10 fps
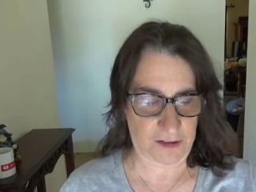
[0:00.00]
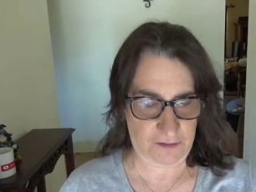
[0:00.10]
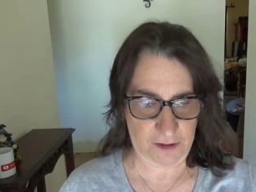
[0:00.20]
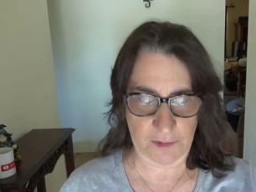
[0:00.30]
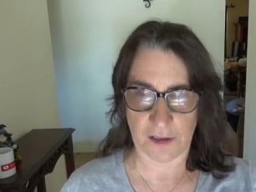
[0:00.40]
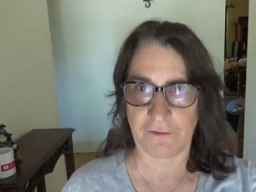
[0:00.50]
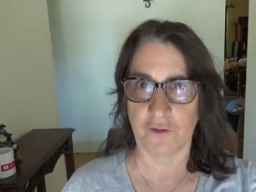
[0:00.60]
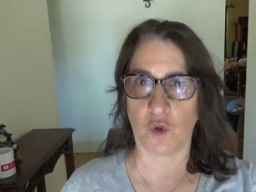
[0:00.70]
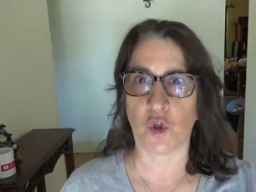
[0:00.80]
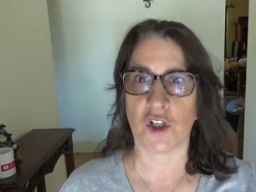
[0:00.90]
that some of the
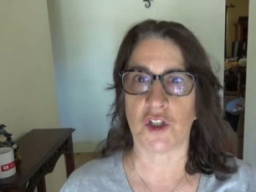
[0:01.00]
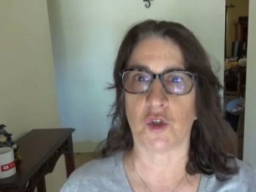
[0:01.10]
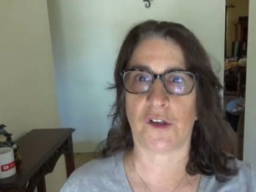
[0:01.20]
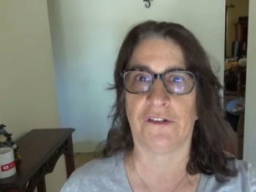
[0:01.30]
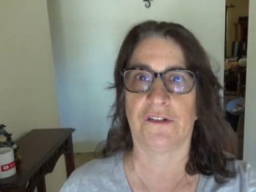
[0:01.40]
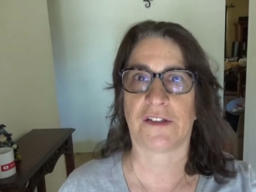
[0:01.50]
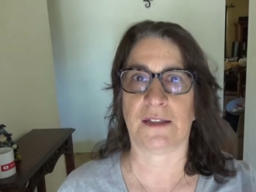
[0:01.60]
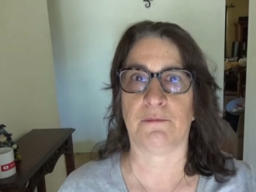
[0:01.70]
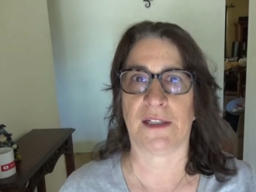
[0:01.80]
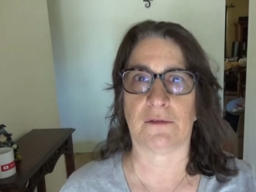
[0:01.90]
floor joists
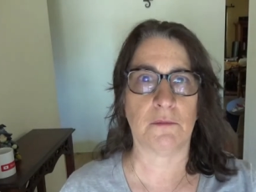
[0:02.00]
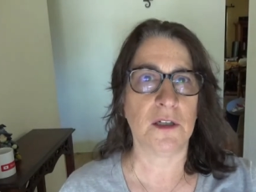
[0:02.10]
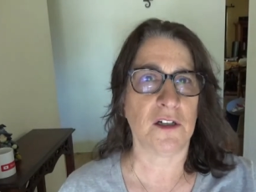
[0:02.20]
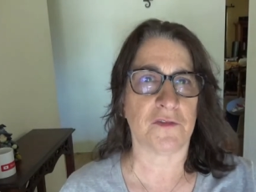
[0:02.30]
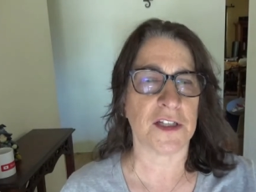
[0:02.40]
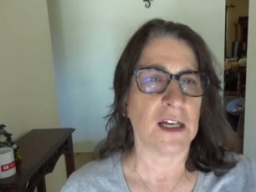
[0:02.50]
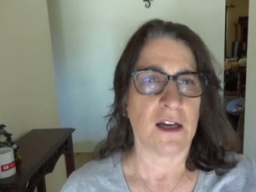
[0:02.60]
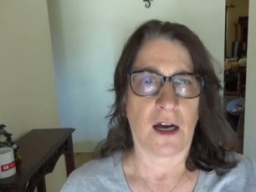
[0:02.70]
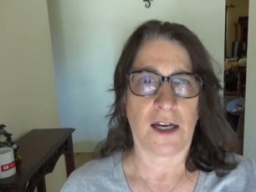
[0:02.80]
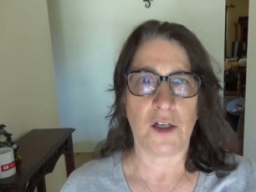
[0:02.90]
had been removed.
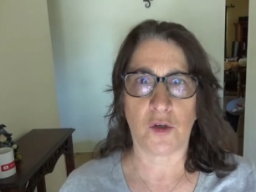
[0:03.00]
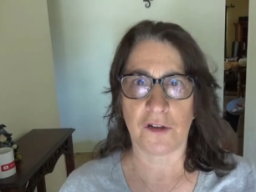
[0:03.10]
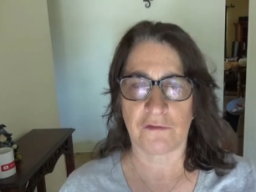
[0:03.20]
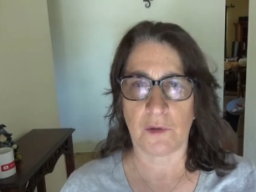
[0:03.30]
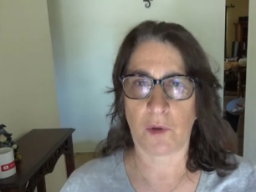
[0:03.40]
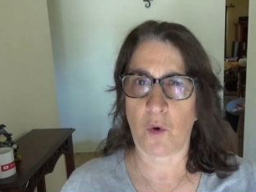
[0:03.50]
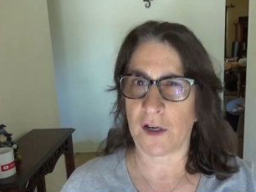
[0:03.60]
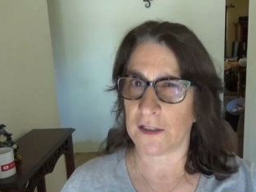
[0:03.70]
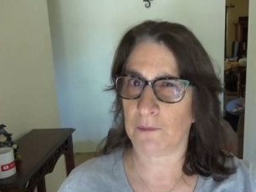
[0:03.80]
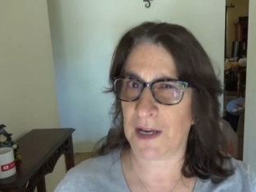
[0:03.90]
I noticed when we
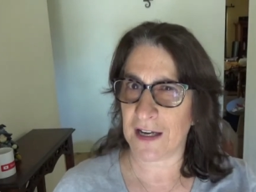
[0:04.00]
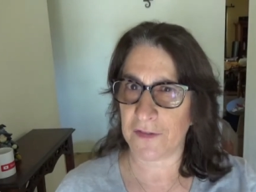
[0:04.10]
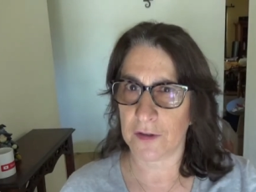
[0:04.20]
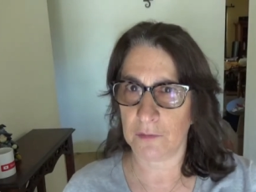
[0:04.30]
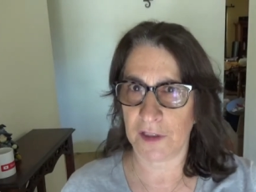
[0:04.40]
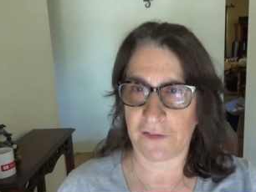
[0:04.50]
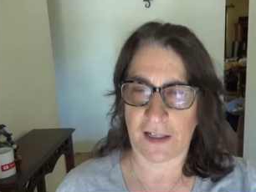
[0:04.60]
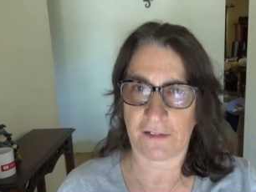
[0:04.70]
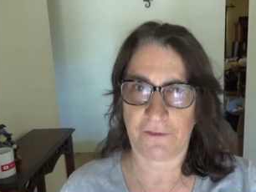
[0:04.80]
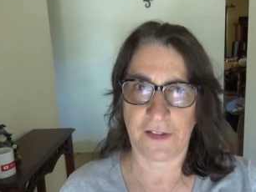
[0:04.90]
walk in the bathroom, you
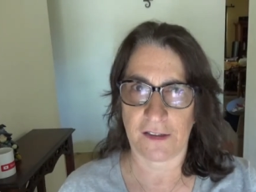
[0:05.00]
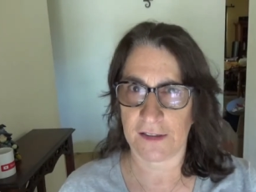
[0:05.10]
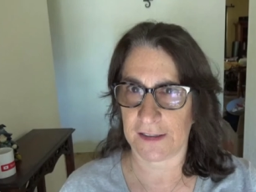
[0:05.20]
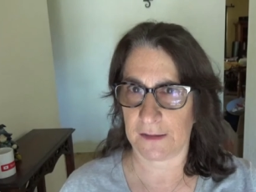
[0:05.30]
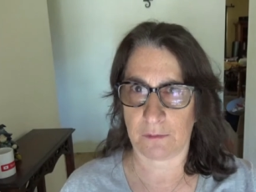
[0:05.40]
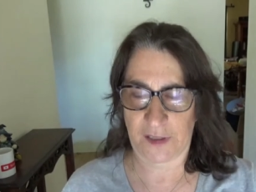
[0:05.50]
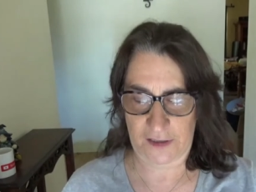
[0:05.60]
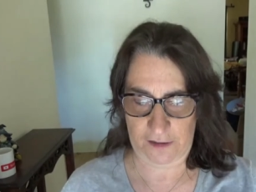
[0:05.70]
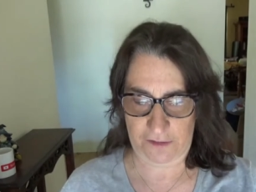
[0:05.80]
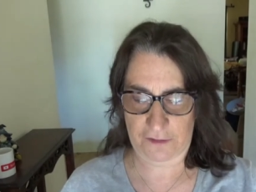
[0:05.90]
kind of feel a little bit
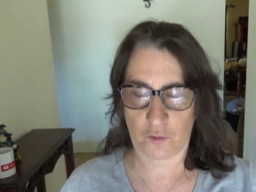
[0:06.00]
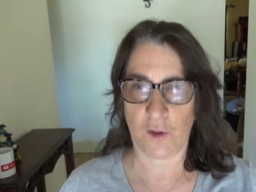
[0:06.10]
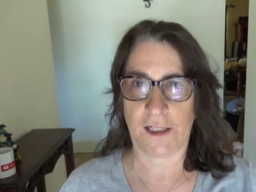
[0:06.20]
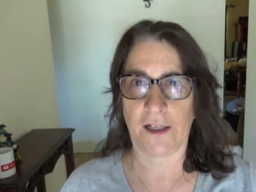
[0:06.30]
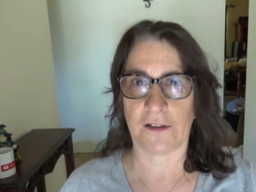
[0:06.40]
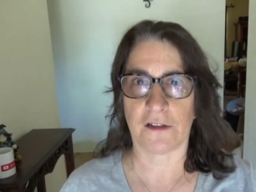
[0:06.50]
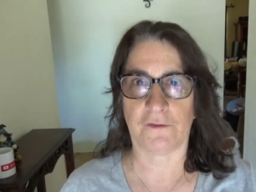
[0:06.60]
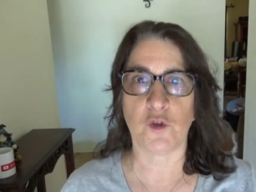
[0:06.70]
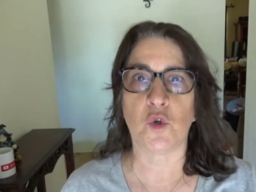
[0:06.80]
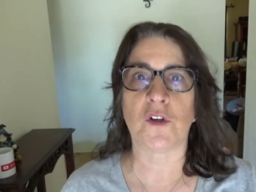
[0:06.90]
of uh, squeaky under the
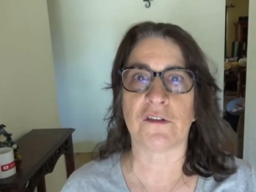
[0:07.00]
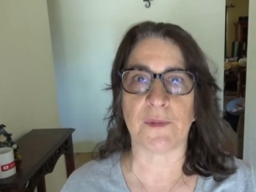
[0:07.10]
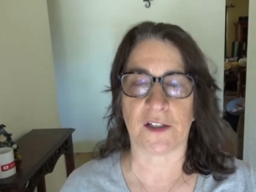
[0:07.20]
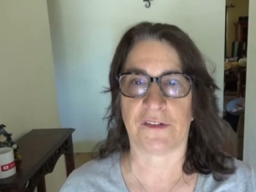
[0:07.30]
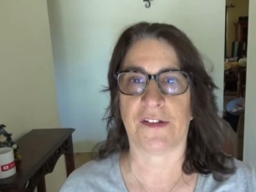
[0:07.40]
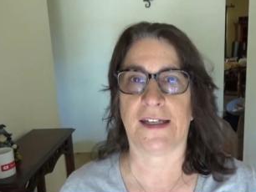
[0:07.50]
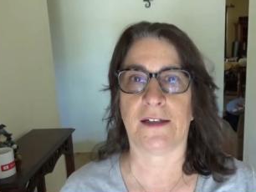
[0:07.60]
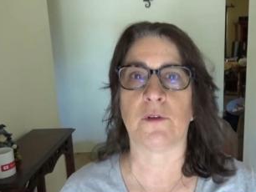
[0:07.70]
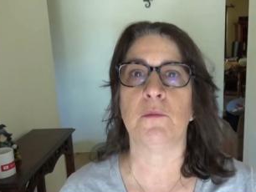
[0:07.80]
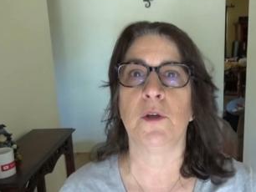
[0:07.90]
floor. because they
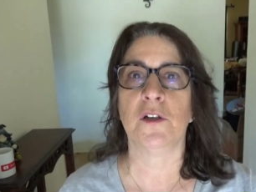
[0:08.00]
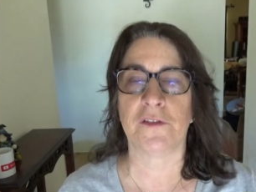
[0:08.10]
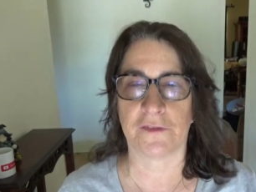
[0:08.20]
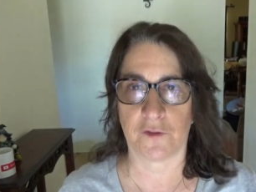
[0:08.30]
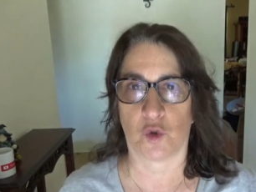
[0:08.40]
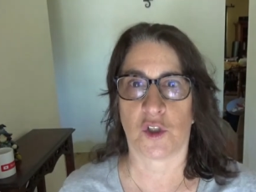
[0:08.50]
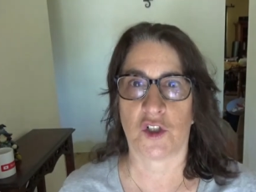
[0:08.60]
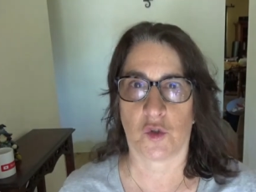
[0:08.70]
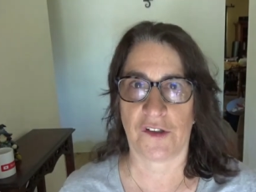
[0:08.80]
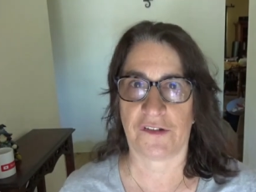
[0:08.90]
had removed the floor
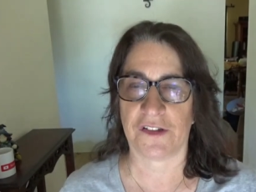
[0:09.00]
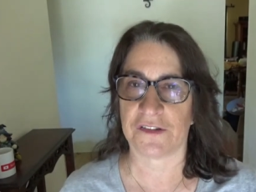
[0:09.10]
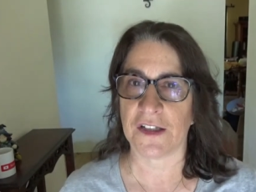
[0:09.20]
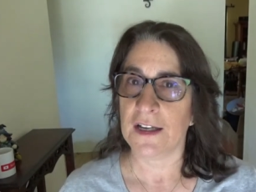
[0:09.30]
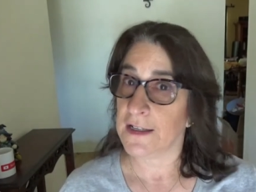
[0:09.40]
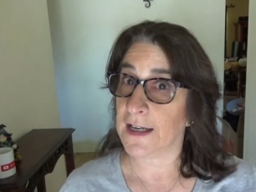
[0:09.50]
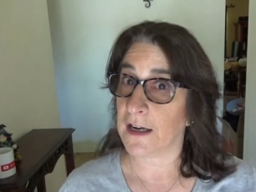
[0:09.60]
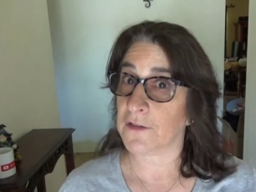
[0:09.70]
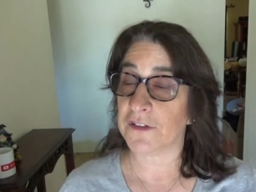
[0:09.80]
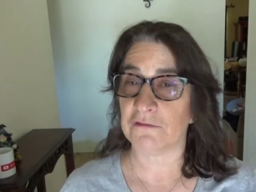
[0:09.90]
joists.
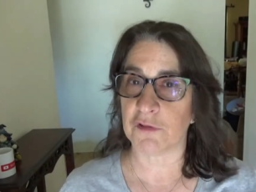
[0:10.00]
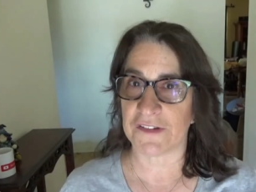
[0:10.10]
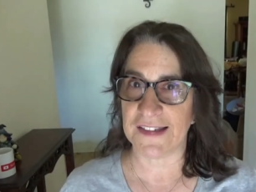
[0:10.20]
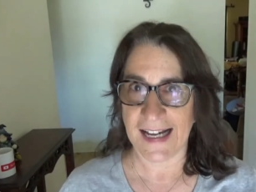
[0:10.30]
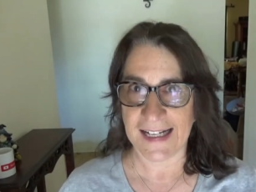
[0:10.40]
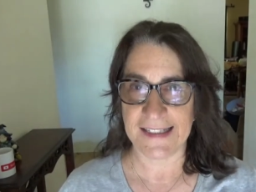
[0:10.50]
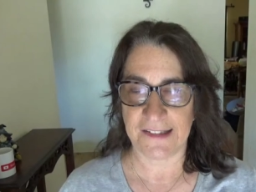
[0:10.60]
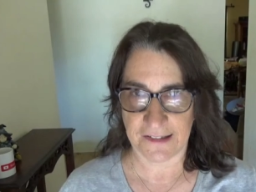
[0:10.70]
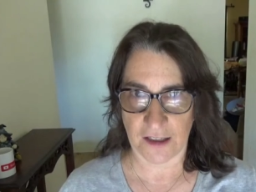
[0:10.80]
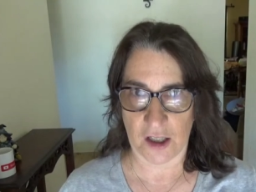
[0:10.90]
Now, this was not
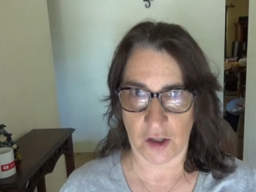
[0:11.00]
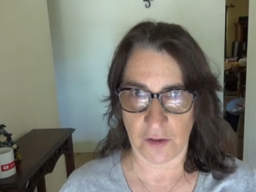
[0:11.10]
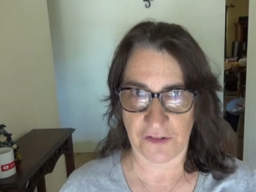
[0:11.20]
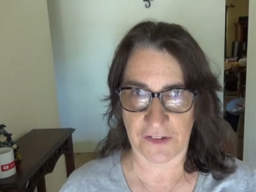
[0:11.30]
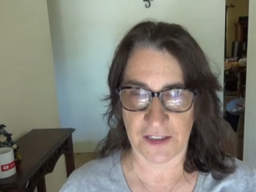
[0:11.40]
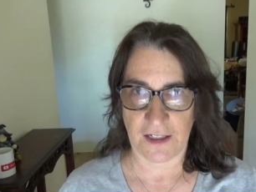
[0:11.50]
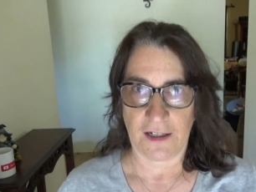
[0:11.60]
disclosed